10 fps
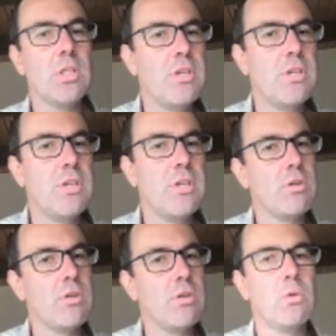history
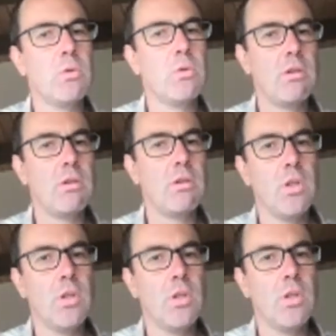where we have low
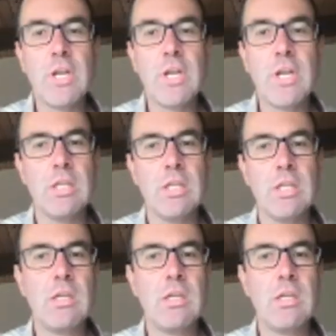fecundity